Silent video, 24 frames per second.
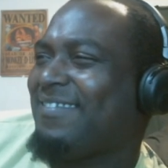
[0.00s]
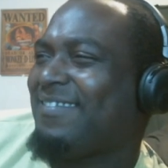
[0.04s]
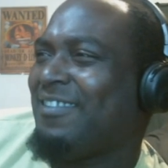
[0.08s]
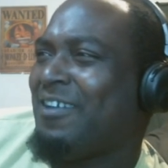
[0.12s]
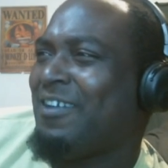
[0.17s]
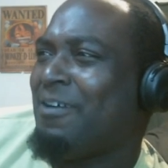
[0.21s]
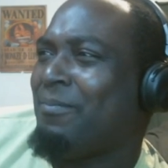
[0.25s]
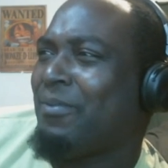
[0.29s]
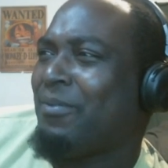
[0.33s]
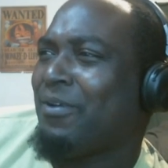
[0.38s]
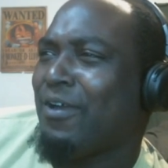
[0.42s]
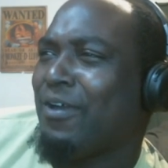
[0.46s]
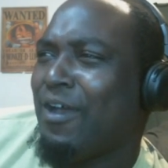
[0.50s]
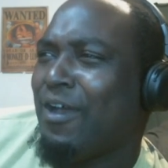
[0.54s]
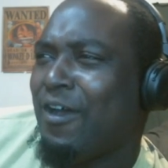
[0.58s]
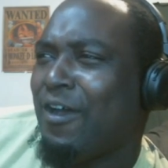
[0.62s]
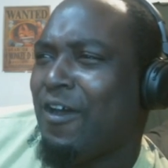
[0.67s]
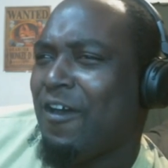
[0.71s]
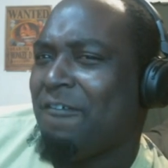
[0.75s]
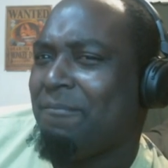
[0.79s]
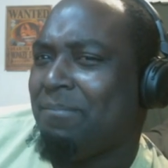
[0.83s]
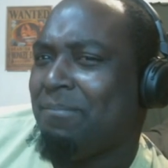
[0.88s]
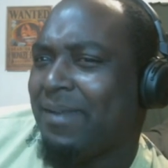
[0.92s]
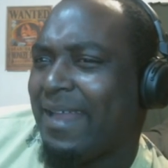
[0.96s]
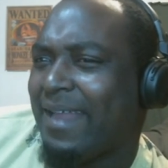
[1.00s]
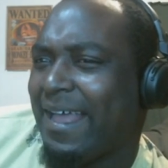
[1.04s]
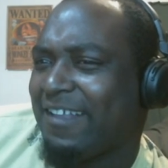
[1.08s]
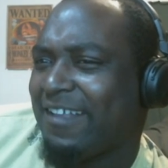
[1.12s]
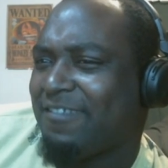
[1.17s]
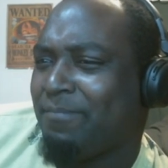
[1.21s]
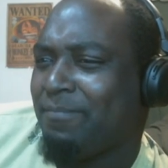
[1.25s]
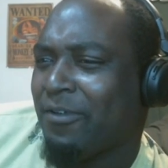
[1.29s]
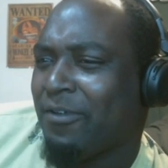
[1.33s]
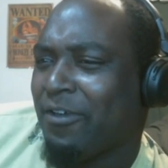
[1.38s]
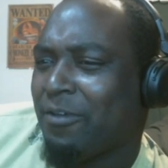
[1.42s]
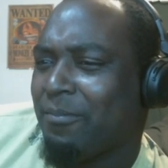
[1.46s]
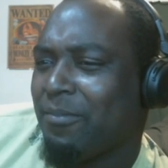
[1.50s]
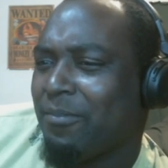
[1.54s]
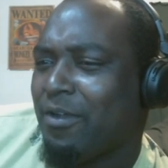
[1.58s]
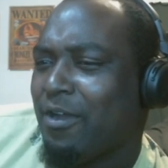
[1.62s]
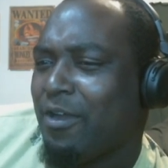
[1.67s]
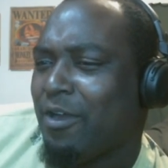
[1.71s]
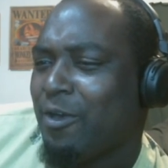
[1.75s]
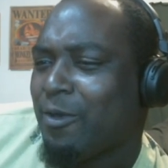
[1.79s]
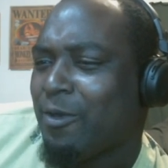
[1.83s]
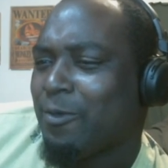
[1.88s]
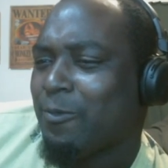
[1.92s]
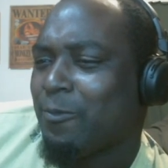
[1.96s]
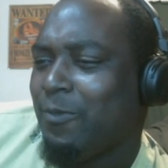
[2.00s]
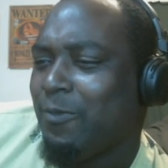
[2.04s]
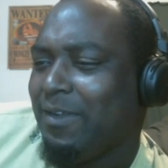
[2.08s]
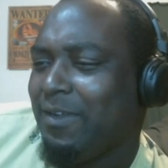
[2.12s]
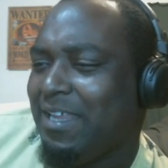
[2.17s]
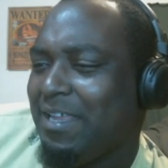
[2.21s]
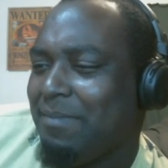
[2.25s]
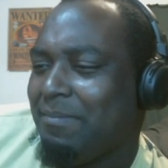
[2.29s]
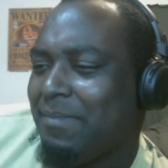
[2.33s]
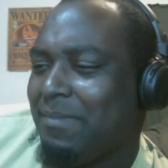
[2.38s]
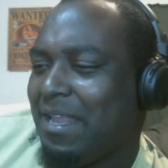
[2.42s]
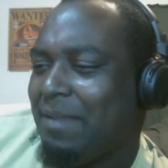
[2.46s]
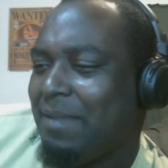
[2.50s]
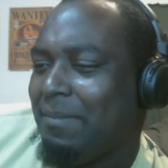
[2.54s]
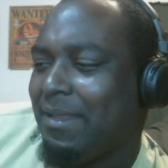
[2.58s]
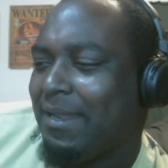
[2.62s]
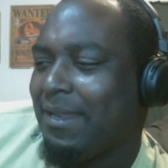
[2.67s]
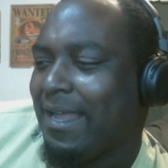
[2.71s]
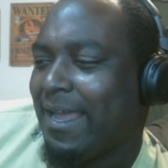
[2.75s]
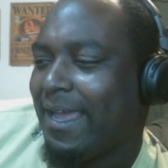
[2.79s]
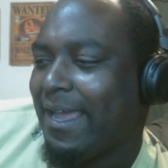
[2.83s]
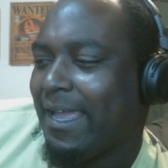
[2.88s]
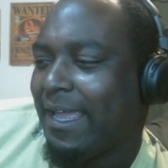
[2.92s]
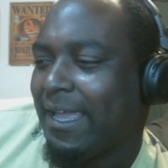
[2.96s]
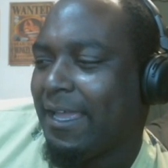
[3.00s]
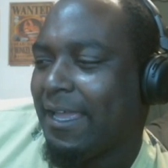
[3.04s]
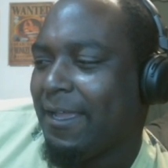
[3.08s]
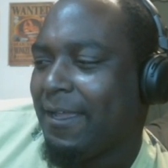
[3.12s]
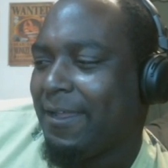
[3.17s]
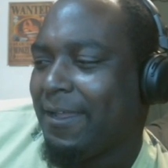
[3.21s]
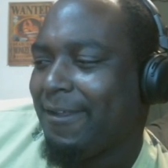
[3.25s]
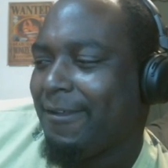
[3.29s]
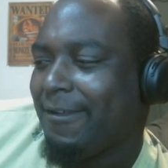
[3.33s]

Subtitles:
number of black sperm, really made me like.